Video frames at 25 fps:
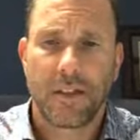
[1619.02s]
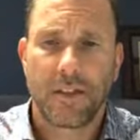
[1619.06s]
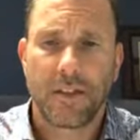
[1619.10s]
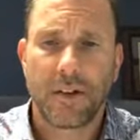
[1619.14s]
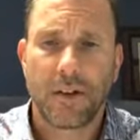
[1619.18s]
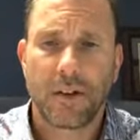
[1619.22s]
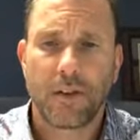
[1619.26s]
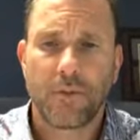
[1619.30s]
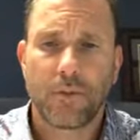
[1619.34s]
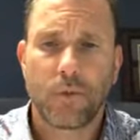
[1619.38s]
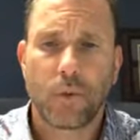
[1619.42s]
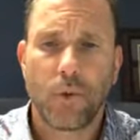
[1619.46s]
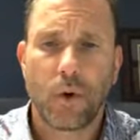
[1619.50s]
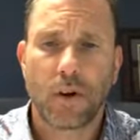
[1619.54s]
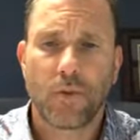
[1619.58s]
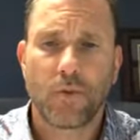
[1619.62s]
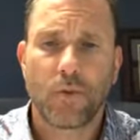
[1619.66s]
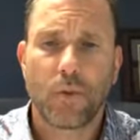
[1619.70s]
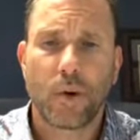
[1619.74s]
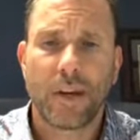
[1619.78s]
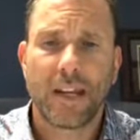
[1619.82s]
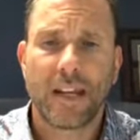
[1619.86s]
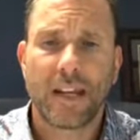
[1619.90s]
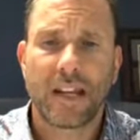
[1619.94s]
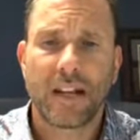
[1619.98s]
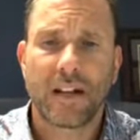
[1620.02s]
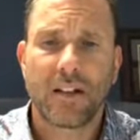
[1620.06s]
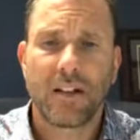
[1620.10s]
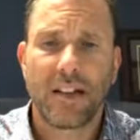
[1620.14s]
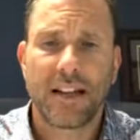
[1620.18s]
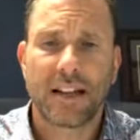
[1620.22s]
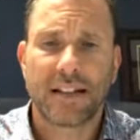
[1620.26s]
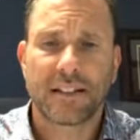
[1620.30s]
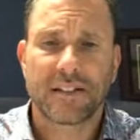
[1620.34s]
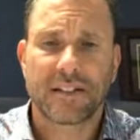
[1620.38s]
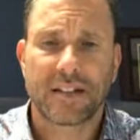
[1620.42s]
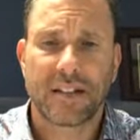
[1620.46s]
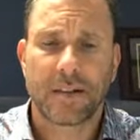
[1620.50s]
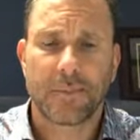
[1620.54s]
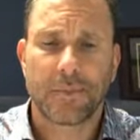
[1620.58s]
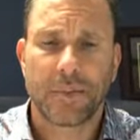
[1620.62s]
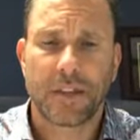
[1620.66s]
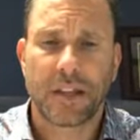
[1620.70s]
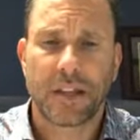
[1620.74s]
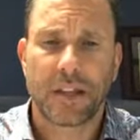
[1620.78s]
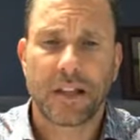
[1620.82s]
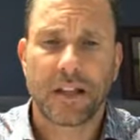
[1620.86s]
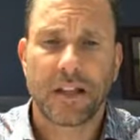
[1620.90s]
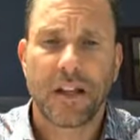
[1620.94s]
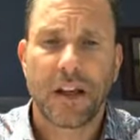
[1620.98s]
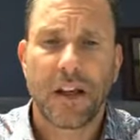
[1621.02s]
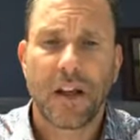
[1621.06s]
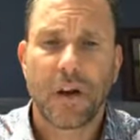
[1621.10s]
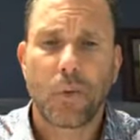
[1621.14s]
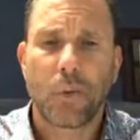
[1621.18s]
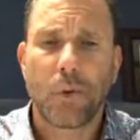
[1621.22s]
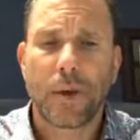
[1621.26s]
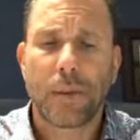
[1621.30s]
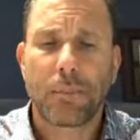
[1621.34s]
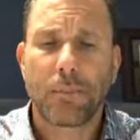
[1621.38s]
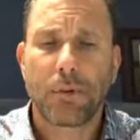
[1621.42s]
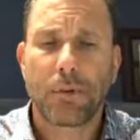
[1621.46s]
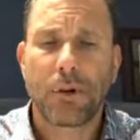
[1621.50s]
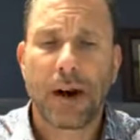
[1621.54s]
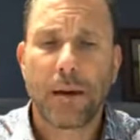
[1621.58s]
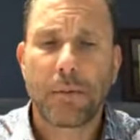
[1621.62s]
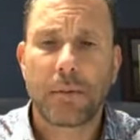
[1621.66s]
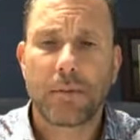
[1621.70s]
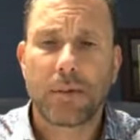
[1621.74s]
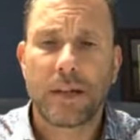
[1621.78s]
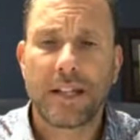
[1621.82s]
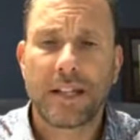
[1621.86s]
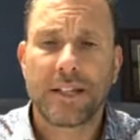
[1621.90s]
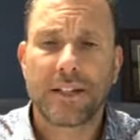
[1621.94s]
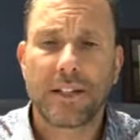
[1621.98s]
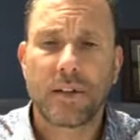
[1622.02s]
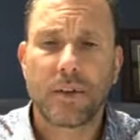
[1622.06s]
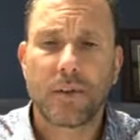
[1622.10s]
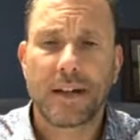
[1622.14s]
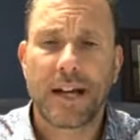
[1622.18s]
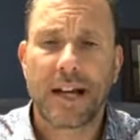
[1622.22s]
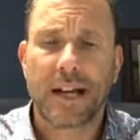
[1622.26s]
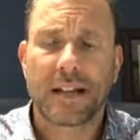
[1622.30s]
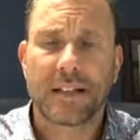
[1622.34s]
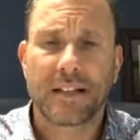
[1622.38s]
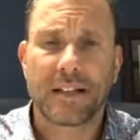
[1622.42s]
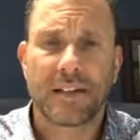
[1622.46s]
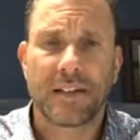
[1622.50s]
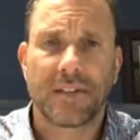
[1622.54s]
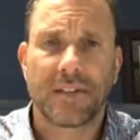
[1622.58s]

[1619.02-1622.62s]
Therefore, if we neglect something, we probably do not